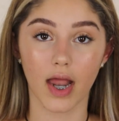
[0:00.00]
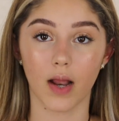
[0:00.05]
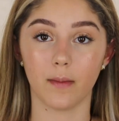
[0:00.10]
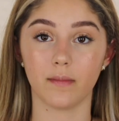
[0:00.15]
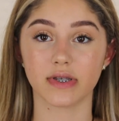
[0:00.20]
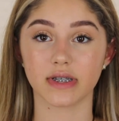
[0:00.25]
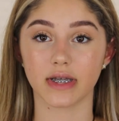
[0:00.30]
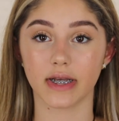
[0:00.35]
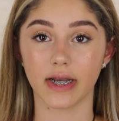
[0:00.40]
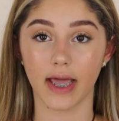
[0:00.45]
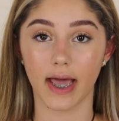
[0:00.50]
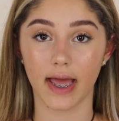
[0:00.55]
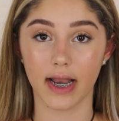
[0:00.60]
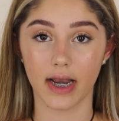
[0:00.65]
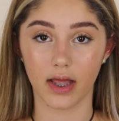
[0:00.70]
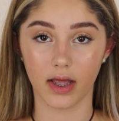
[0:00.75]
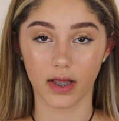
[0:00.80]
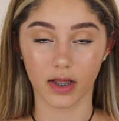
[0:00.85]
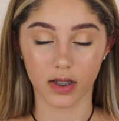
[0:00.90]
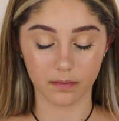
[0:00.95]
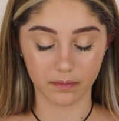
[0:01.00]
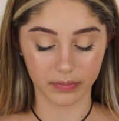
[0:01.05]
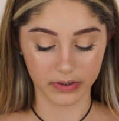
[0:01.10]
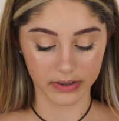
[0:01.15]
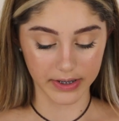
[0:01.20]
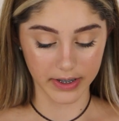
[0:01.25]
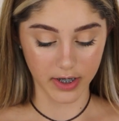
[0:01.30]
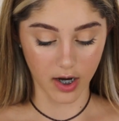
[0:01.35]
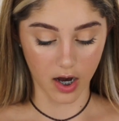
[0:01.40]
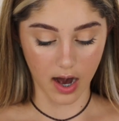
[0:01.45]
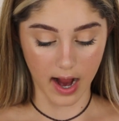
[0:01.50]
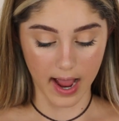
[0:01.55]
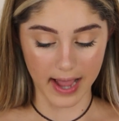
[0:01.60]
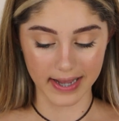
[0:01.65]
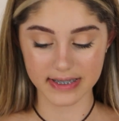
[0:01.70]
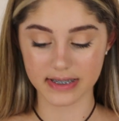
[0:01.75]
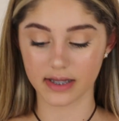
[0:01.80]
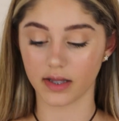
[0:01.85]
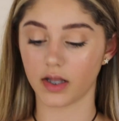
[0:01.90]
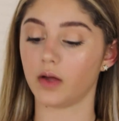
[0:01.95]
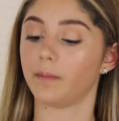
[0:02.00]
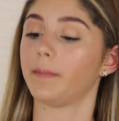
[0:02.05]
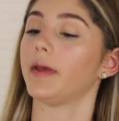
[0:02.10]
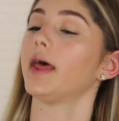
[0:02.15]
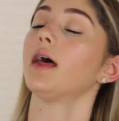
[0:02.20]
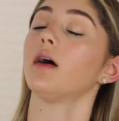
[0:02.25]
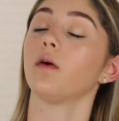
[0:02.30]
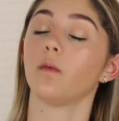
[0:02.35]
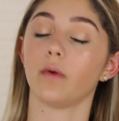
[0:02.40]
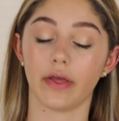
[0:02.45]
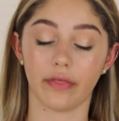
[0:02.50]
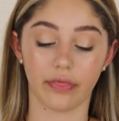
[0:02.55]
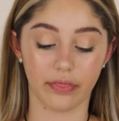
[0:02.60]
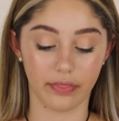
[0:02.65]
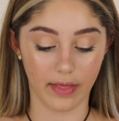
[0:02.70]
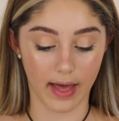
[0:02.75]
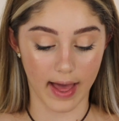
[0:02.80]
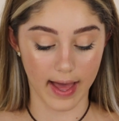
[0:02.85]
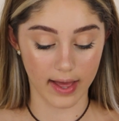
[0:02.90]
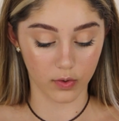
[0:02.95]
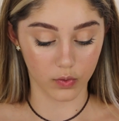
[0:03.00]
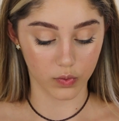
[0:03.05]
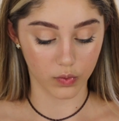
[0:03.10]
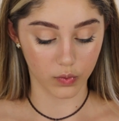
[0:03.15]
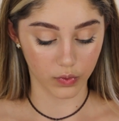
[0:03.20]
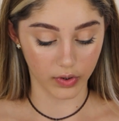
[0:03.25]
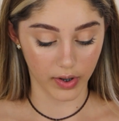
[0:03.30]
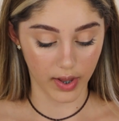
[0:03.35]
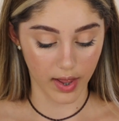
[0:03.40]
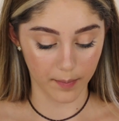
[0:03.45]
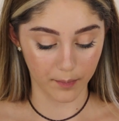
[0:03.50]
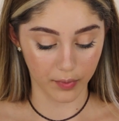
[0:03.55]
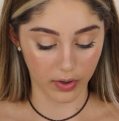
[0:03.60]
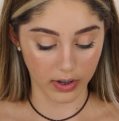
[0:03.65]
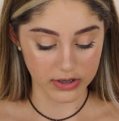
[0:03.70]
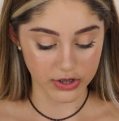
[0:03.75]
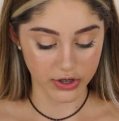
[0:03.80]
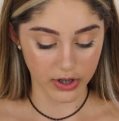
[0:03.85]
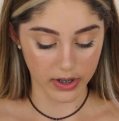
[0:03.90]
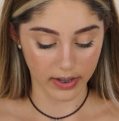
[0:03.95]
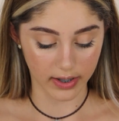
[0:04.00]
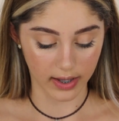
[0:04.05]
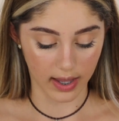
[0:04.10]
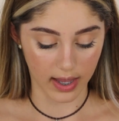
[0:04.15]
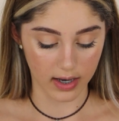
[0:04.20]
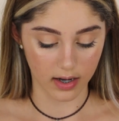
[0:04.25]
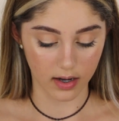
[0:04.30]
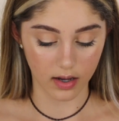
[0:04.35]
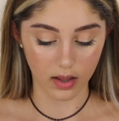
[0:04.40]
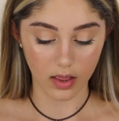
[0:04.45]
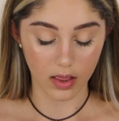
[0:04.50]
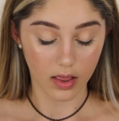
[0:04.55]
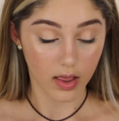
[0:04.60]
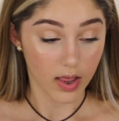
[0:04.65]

I'm just gonna kind of complete our eyes a little bit with that Hoola bronzer again.